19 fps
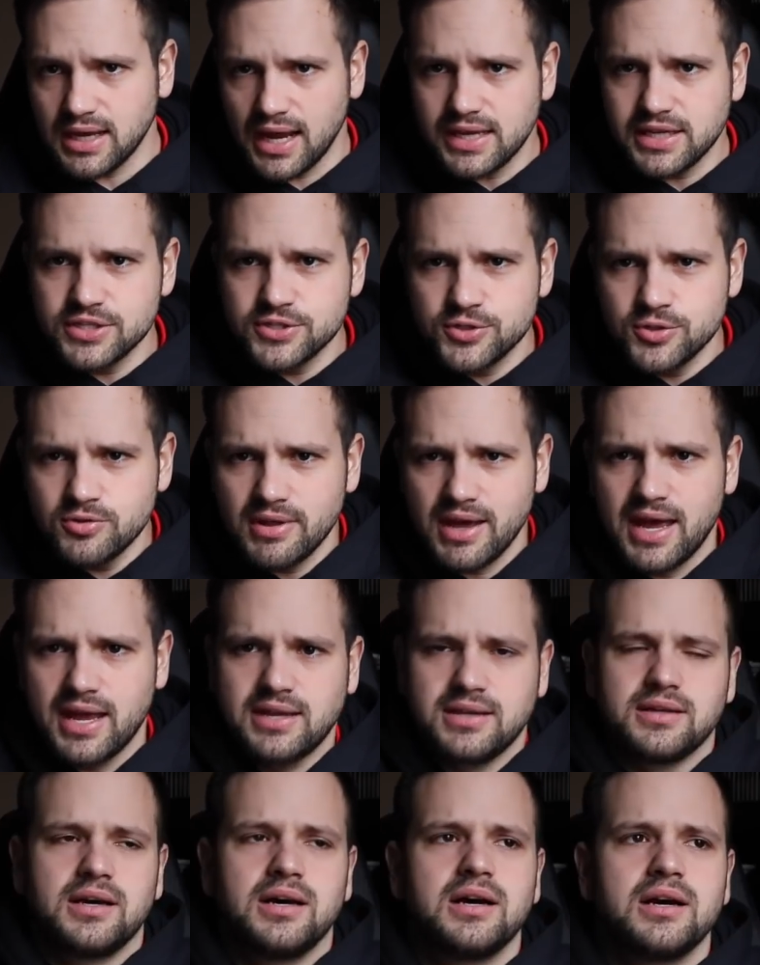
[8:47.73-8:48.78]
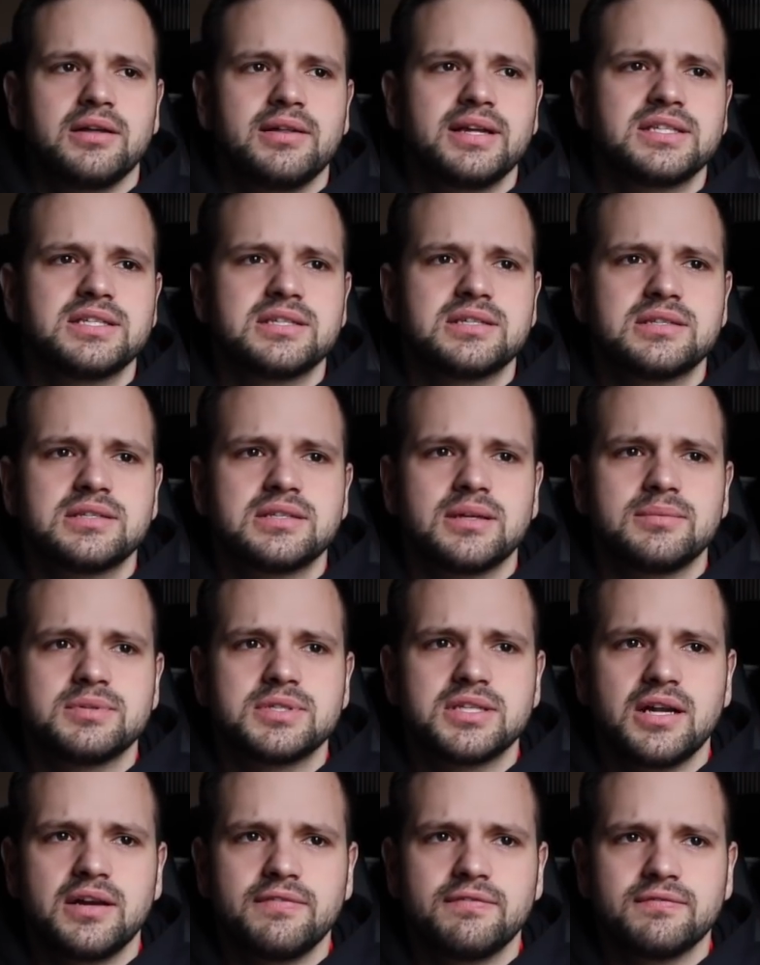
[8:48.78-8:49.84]
I can do that. Uh, that's some
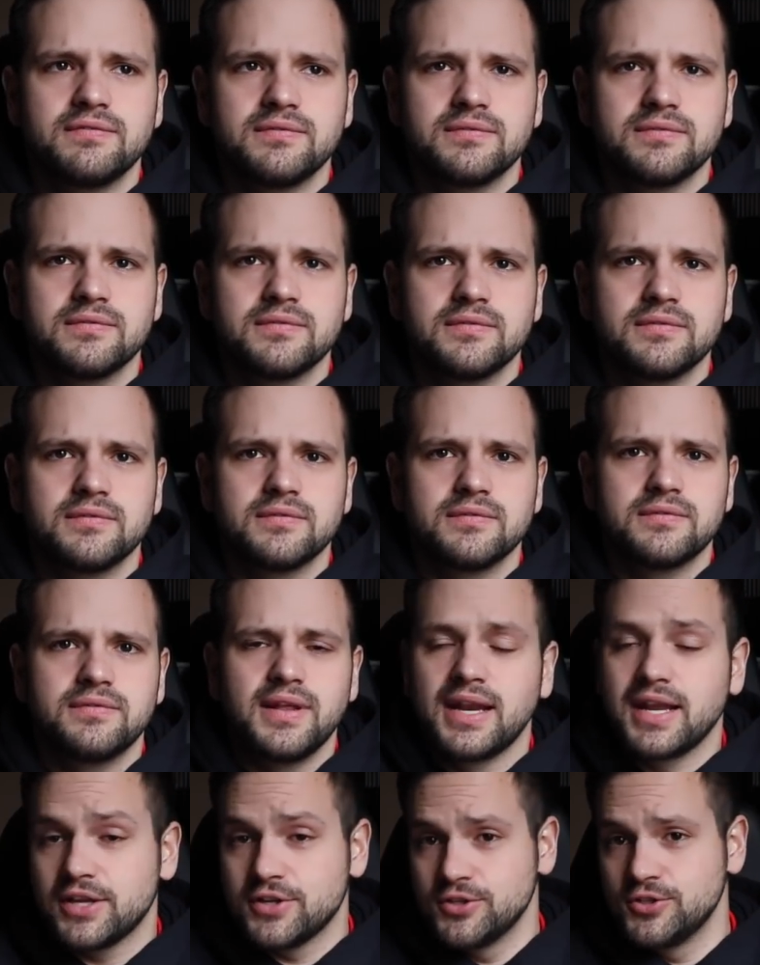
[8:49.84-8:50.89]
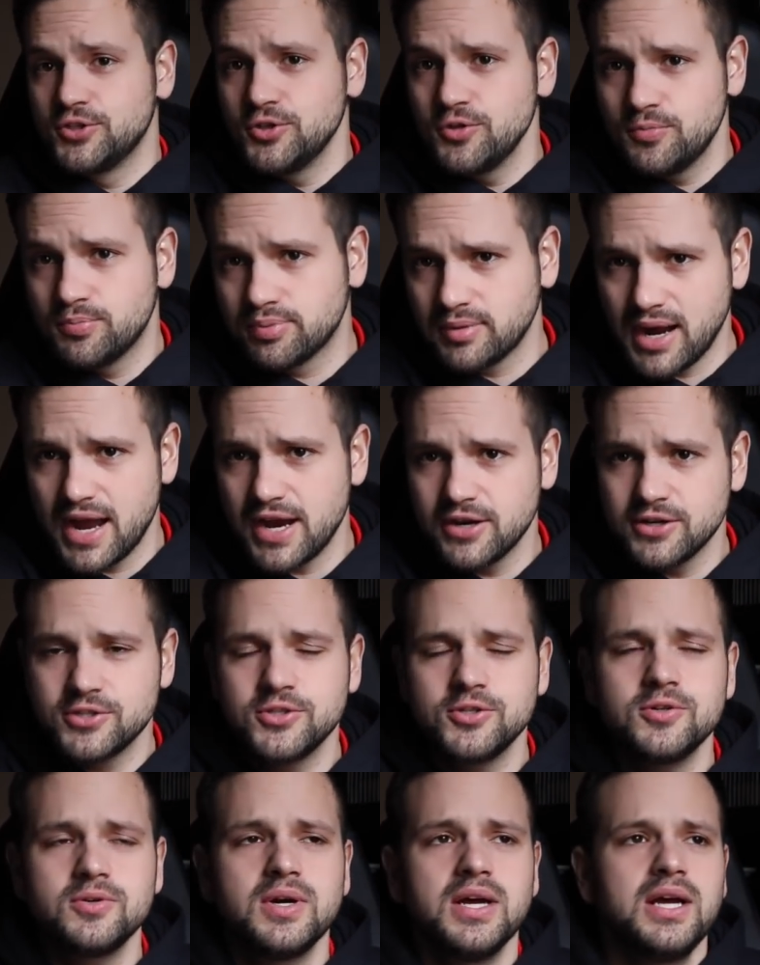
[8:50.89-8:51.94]
stuff that I could do prior
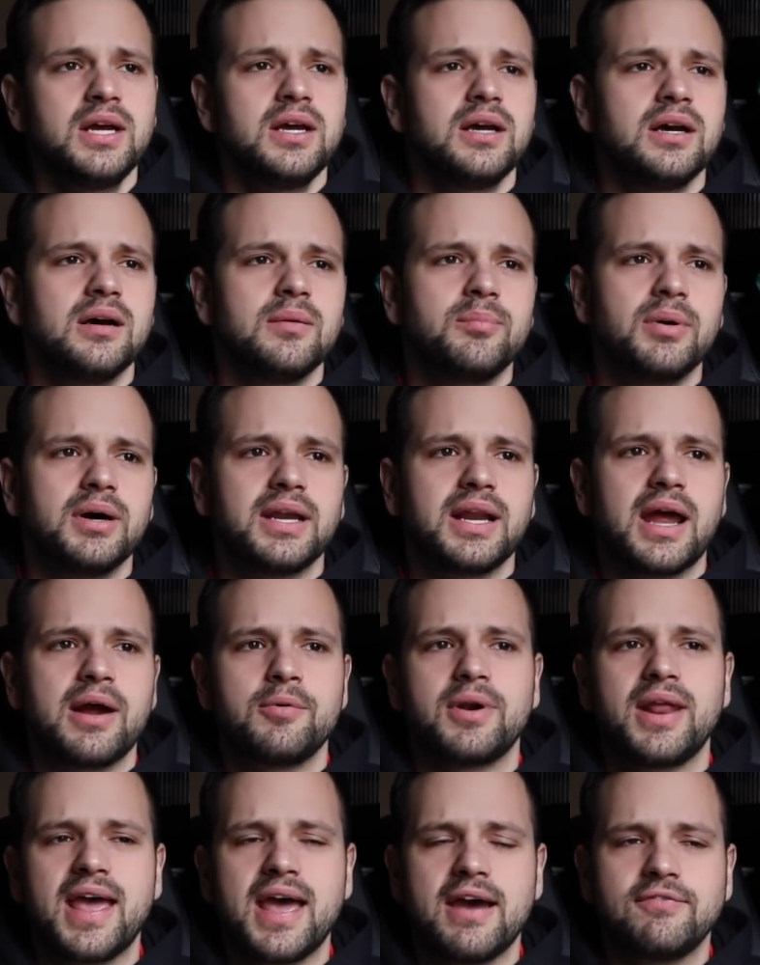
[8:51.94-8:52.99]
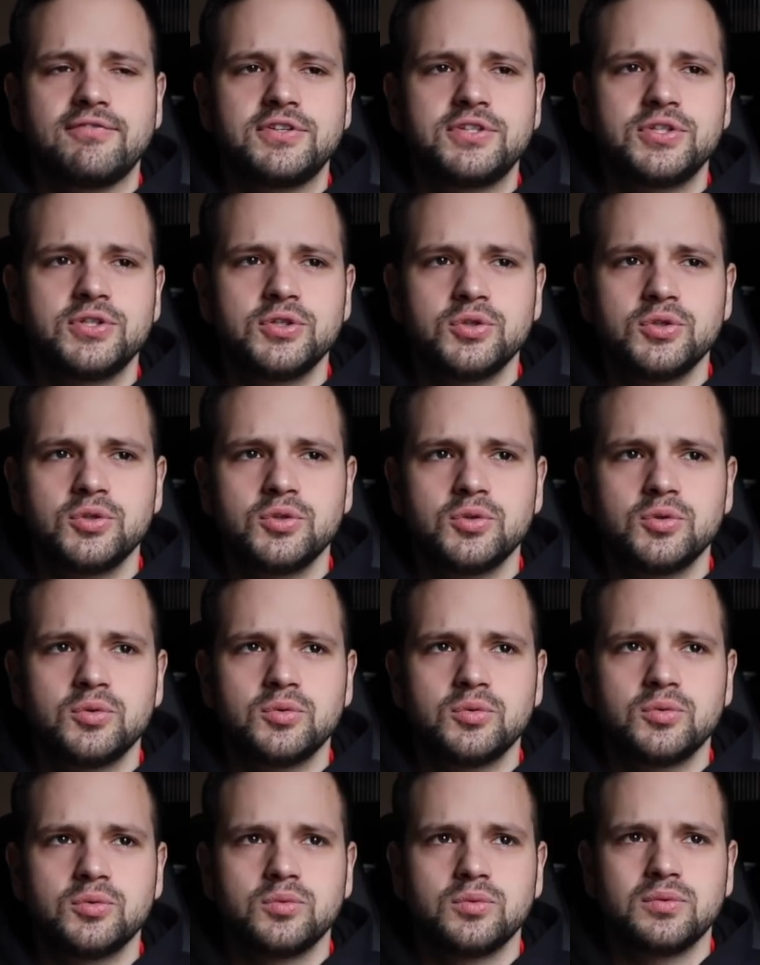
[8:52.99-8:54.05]
to, but I would have to
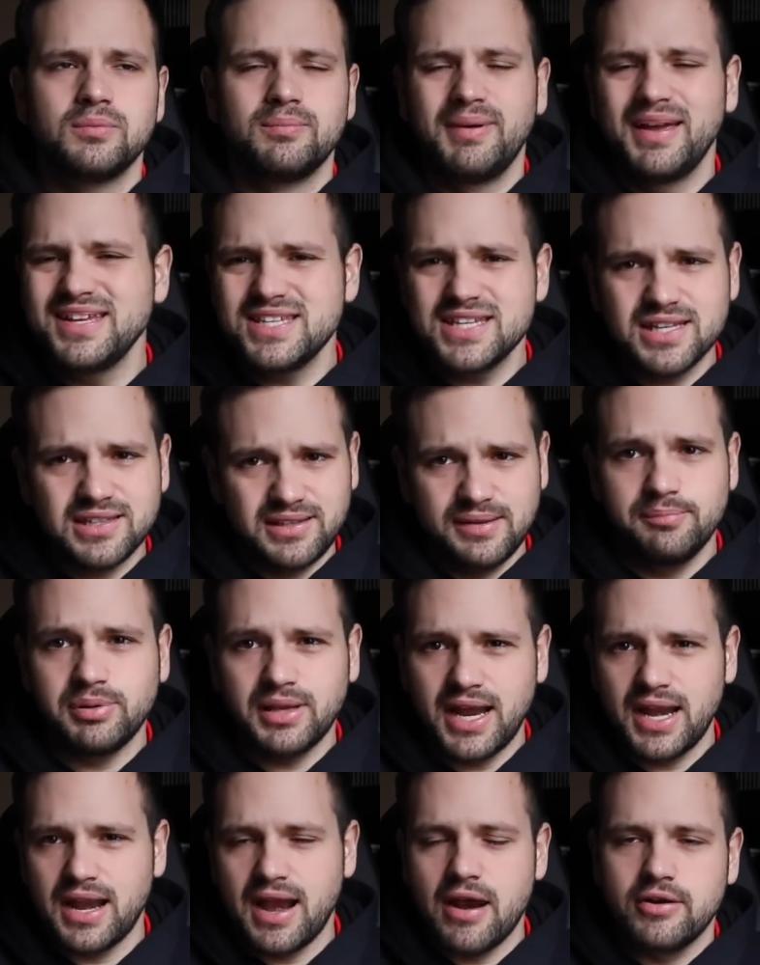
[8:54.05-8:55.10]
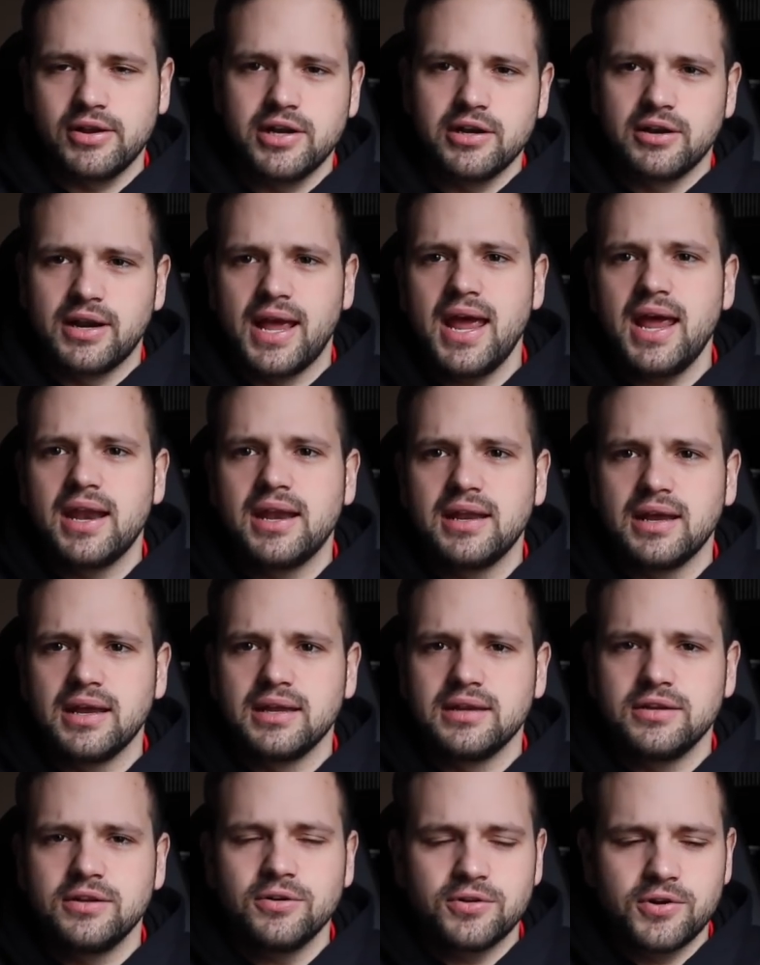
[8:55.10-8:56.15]
basically plan it out a year in ahead,
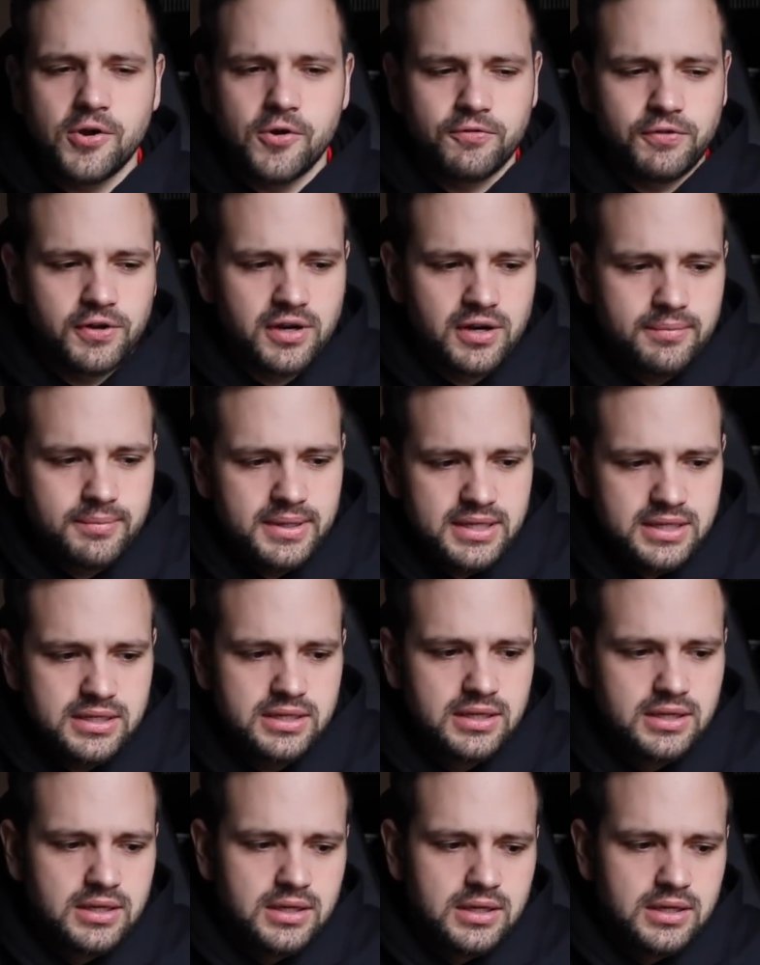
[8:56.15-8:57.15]
and you don't know if you're going to be